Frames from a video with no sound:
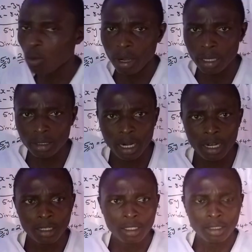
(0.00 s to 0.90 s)

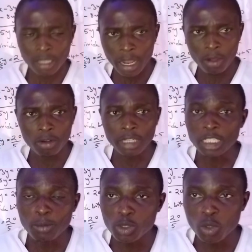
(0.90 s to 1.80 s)
equilateral triangle.
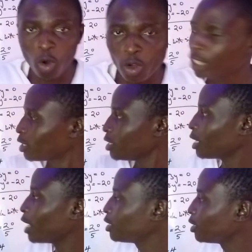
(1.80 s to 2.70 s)
That means all the three
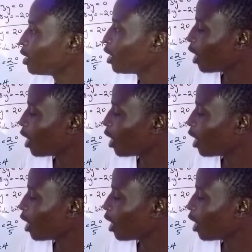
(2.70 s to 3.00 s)
sides